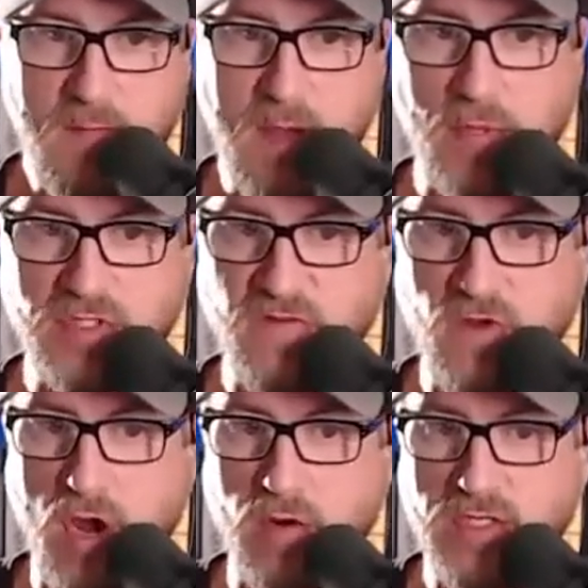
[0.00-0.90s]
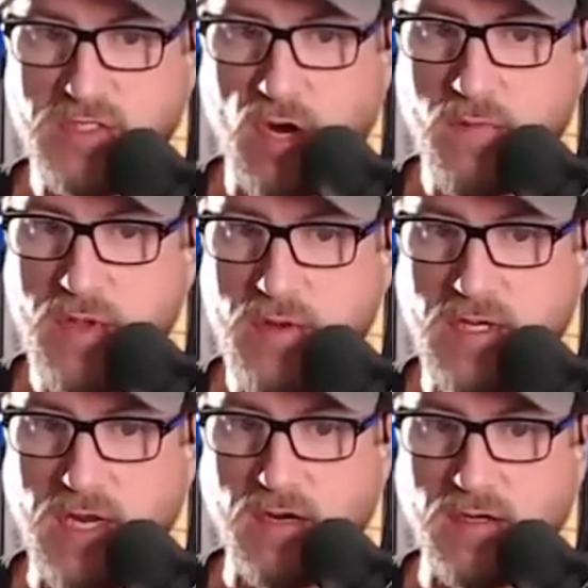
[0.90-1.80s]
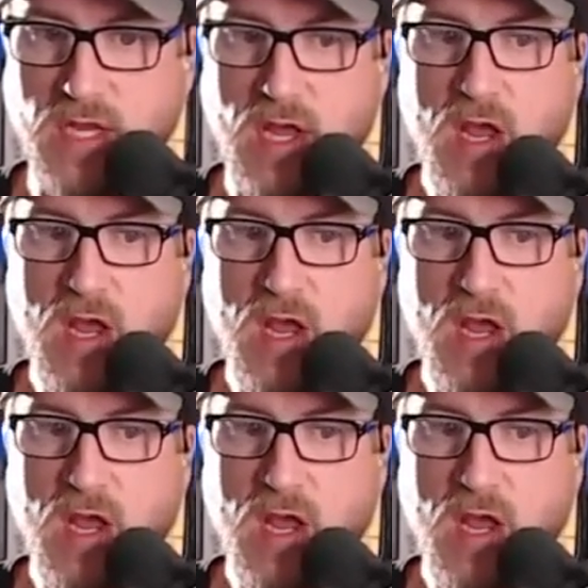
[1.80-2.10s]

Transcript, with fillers: members of Congress are millionaires.